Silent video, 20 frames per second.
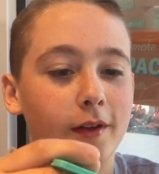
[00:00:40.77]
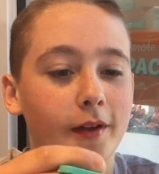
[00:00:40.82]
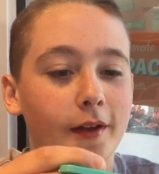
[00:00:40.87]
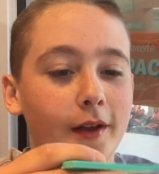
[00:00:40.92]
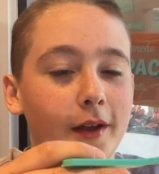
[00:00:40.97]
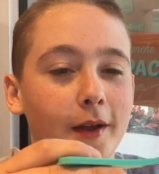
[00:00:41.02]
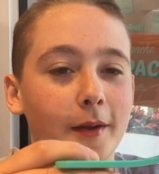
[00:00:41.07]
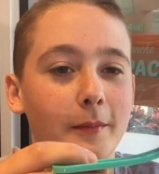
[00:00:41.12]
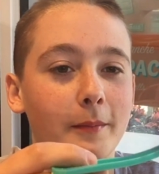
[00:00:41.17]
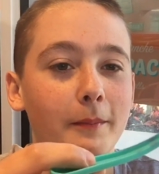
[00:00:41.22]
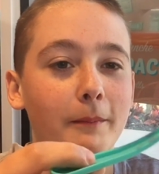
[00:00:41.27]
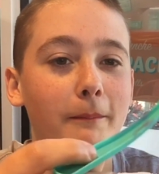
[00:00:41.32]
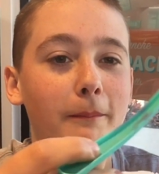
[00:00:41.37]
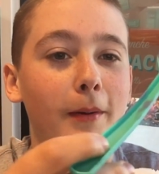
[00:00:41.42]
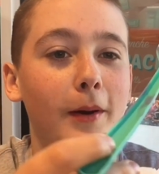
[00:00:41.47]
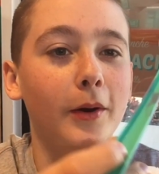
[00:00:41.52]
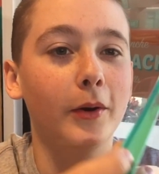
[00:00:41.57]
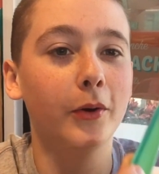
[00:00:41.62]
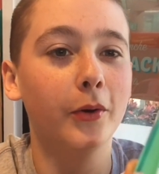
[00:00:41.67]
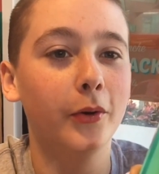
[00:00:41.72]
And
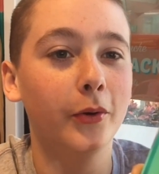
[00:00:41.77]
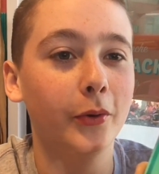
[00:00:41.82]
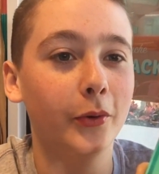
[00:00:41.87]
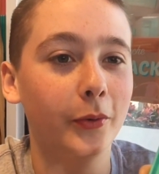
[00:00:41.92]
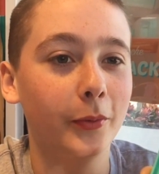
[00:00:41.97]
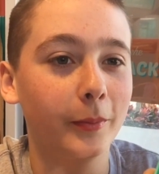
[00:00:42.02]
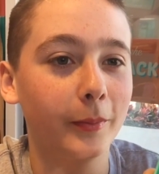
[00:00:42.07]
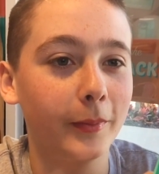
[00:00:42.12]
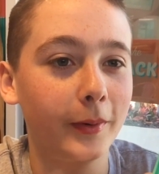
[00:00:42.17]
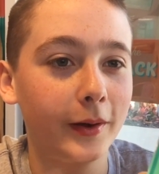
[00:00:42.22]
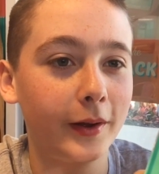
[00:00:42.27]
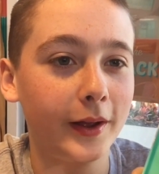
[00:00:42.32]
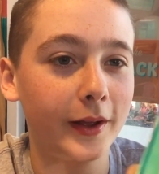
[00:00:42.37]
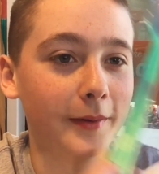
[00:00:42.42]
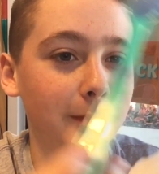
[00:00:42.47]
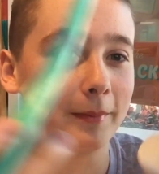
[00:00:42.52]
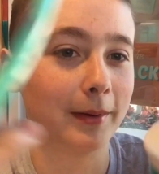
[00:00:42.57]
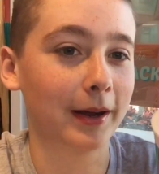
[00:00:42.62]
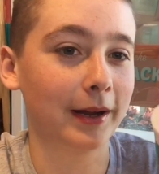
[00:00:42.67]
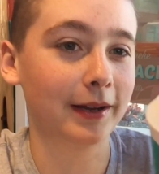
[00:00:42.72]
boom,
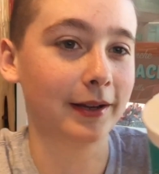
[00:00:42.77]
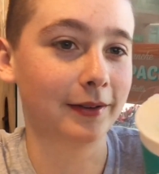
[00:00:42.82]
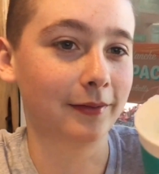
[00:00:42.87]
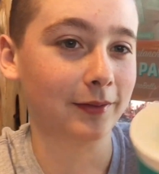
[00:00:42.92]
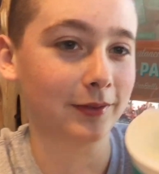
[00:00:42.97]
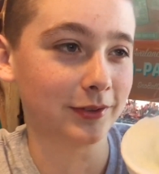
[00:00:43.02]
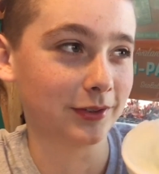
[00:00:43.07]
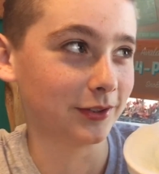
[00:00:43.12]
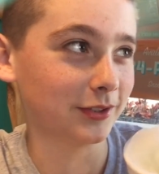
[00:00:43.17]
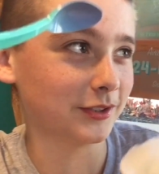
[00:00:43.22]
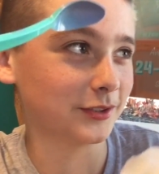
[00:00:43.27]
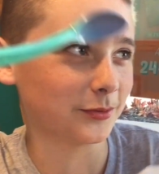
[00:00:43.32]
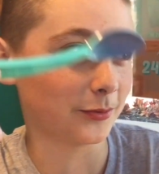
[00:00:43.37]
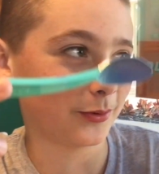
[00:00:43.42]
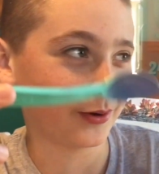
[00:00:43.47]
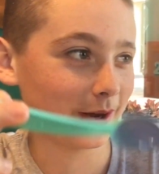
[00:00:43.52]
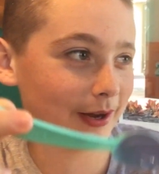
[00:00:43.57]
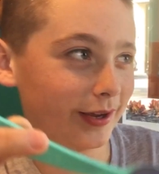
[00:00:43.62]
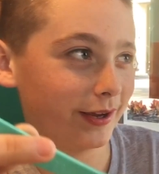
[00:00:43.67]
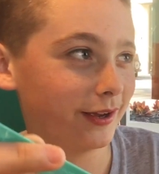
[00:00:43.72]
and my is
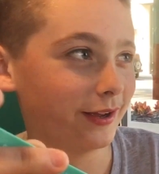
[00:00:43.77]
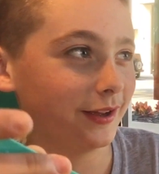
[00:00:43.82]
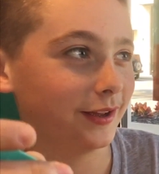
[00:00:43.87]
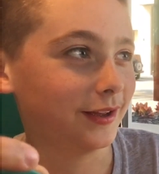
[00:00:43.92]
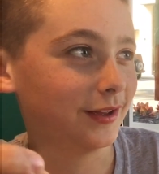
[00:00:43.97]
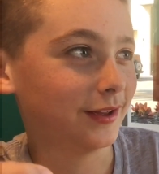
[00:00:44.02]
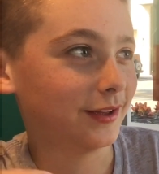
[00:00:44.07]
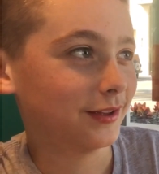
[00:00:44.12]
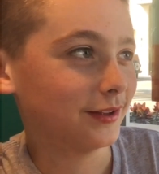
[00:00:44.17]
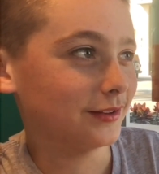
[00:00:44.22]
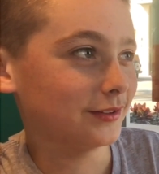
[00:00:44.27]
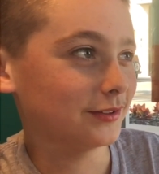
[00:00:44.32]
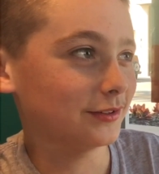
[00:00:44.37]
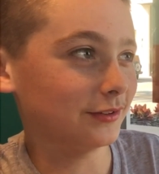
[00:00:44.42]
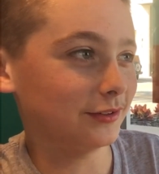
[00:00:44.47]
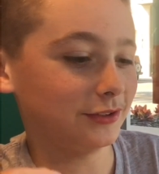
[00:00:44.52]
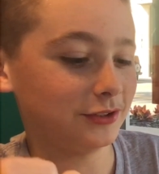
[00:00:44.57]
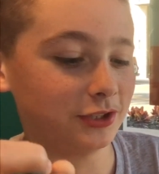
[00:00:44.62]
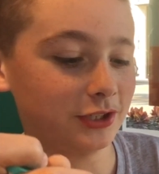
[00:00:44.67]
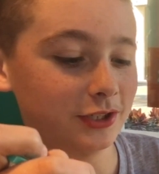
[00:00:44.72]
white, so
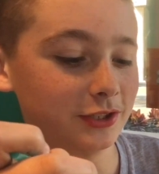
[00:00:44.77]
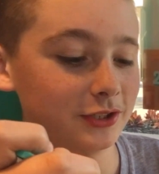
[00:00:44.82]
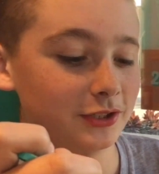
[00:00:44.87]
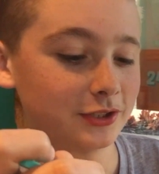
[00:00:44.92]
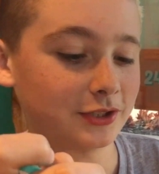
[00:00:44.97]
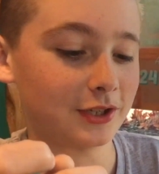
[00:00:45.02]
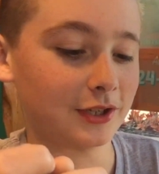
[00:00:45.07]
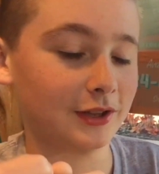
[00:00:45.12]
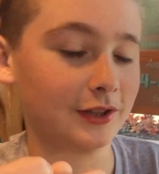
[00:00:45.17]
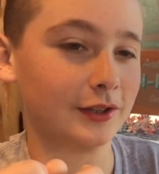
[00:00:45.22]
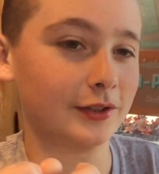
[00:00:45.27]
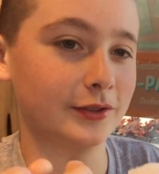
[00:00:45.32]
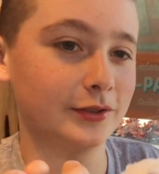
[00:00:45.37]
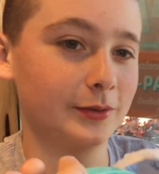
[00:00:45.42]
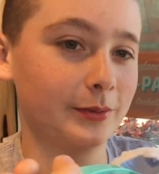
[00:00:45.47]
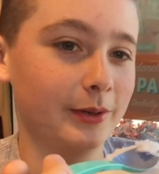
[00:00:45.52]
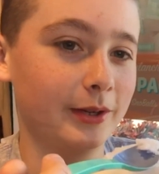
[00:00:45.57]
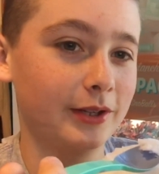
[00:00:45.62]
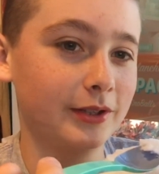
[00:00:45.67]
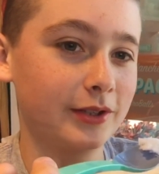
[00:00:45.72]
it changes colors
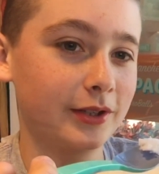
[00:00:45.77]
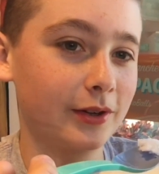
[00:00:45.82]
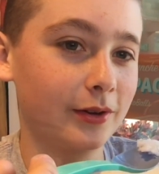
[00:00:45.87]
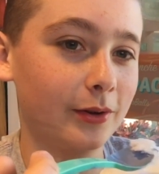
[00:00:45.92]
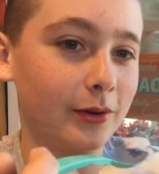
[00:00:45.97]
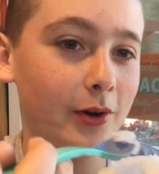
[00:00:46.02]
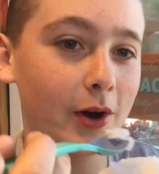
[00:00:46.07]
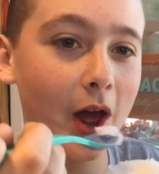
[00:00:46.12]
when it's cold.